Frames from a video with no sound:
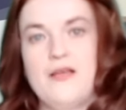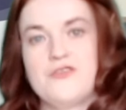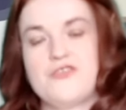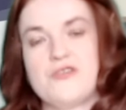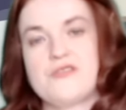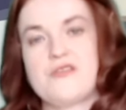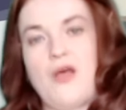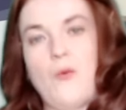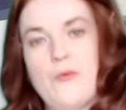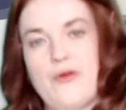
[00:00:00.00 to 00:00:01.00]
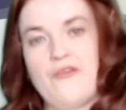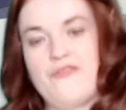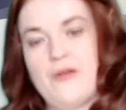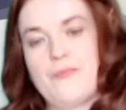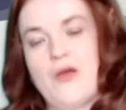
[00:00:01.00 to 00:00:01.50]
just a wee bit of
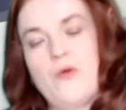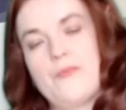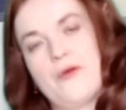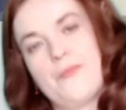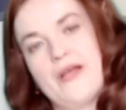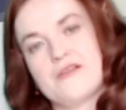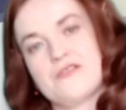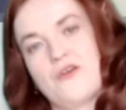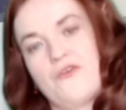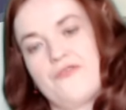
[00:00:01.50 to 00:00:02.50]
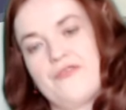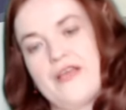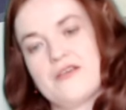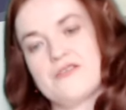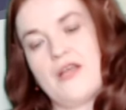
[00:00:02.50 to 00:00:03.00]
feedback, a wee bit of personal
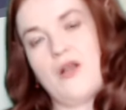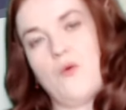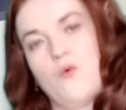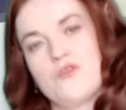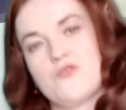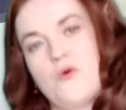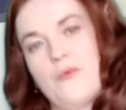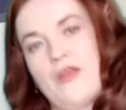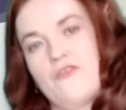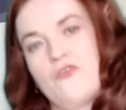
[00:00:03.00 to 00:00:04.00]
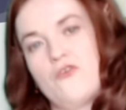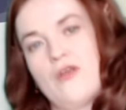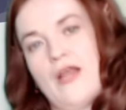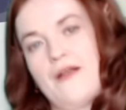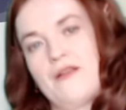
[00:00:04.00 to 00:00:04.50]
reflection, what do you want me to do
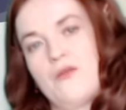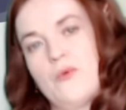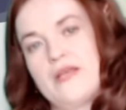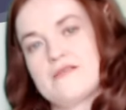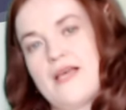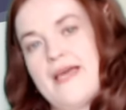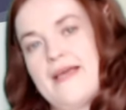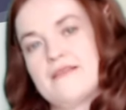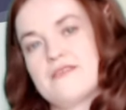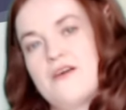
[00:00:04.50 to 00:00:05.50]
in the weeks ahead?